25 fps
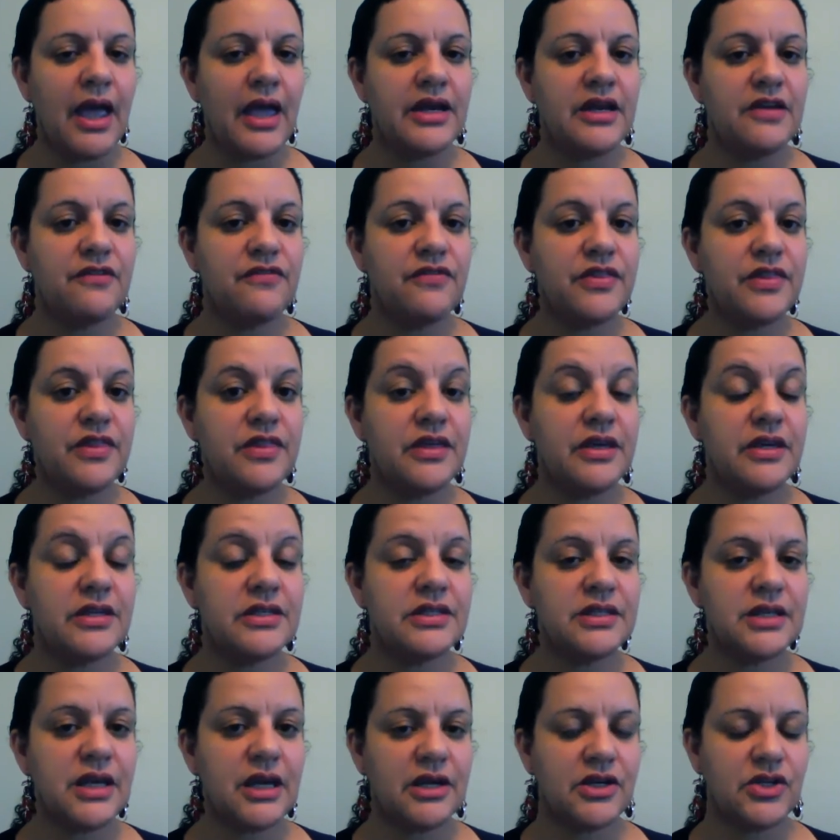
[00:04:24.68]
And if
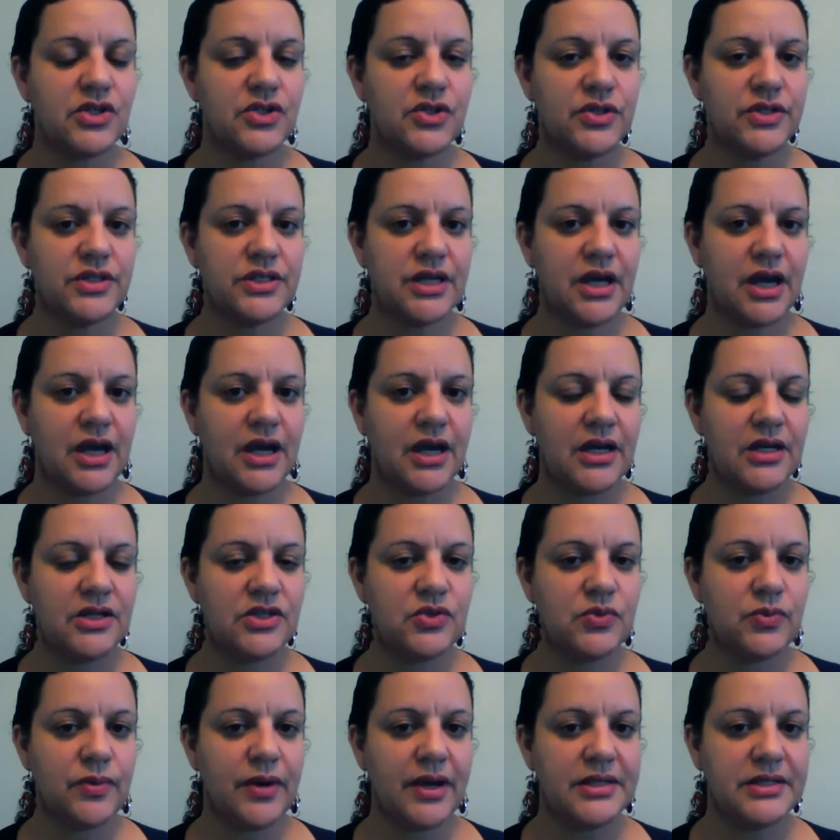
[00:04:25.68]
this
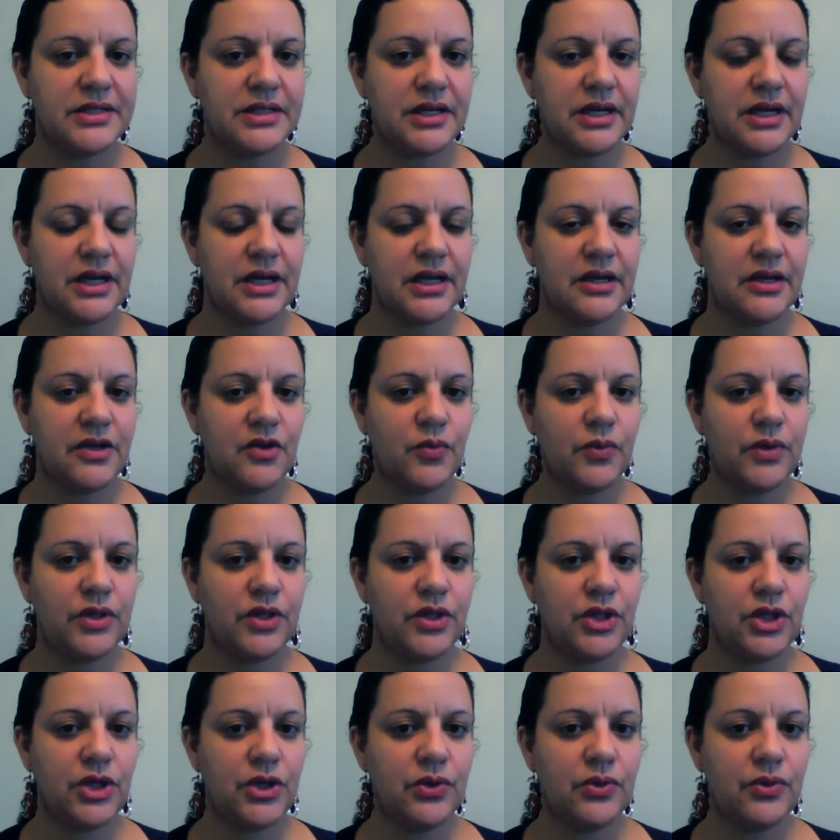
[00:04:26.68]
exercise resonated
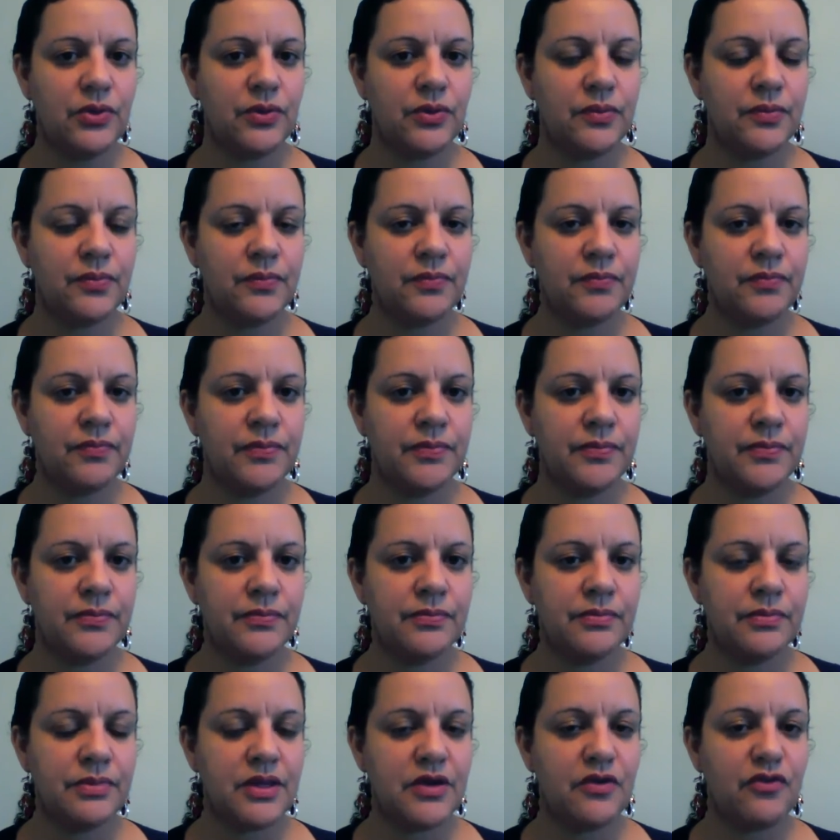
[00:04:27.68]
with you,
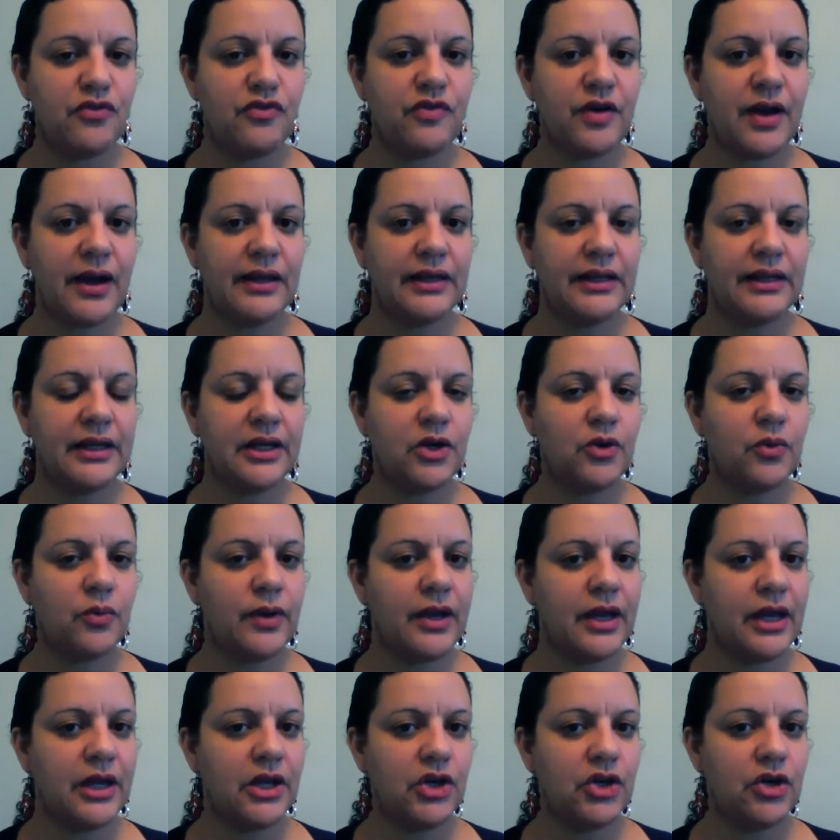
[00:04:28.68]
then filing it
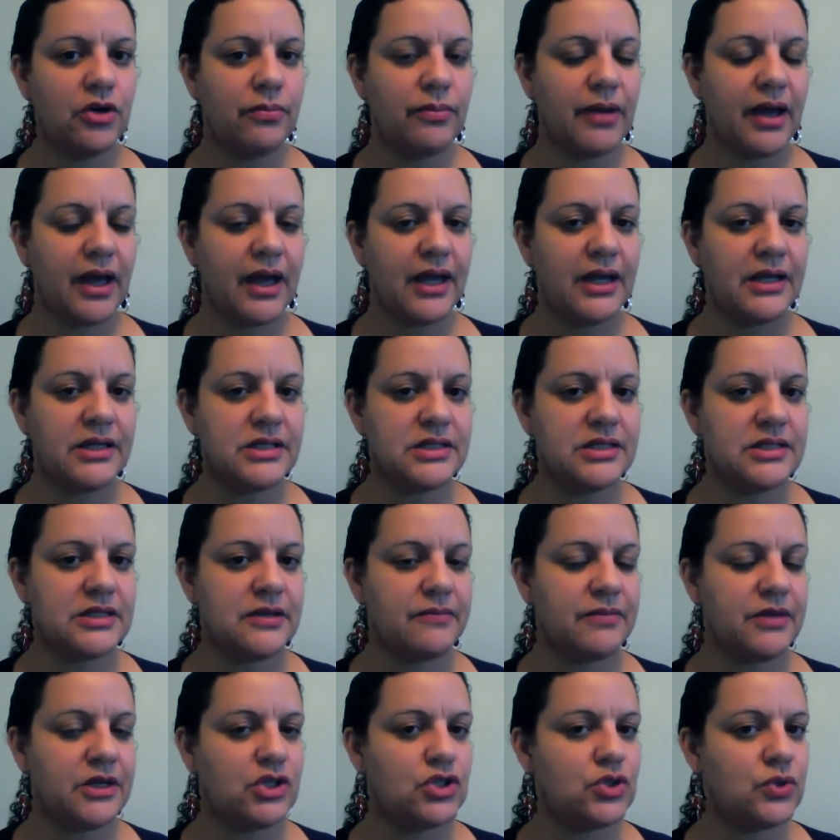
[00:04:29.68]
away in your mind is
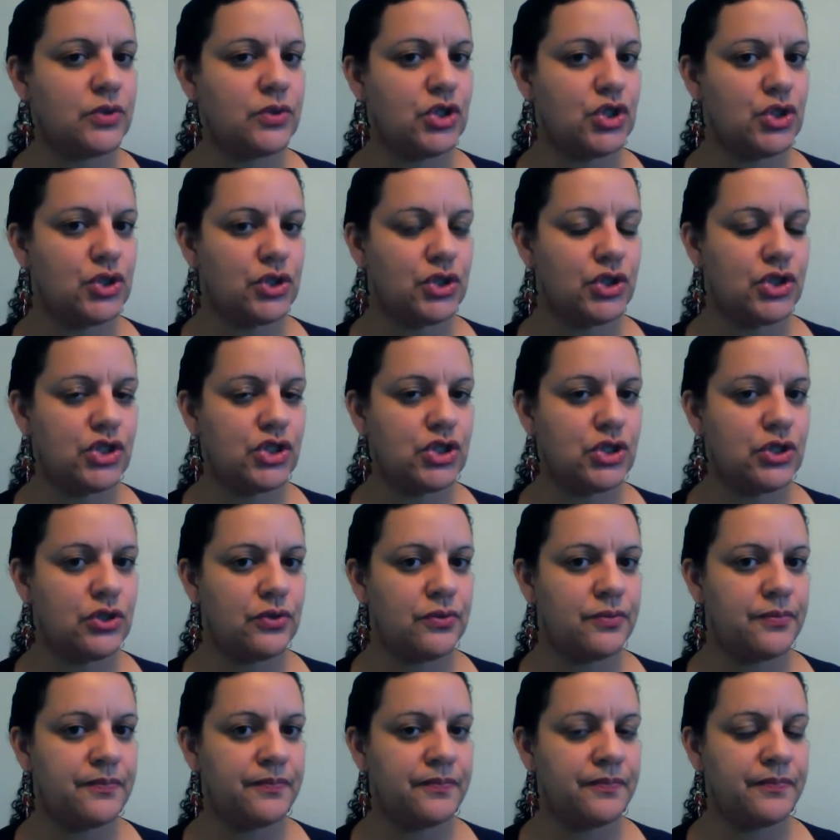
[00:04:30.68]
something to return
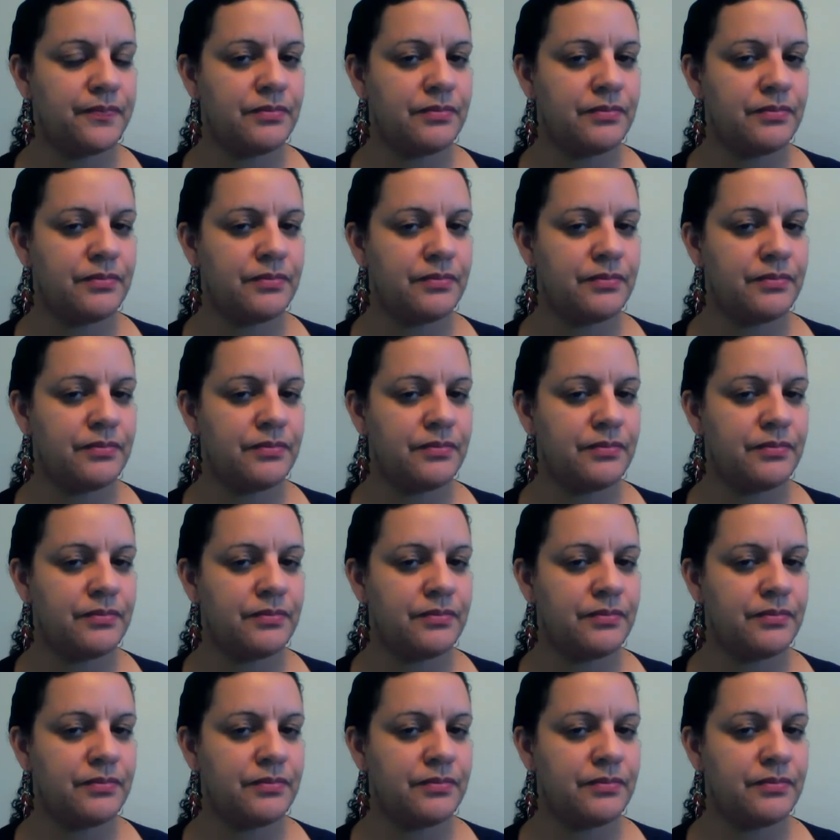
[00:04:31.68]
to.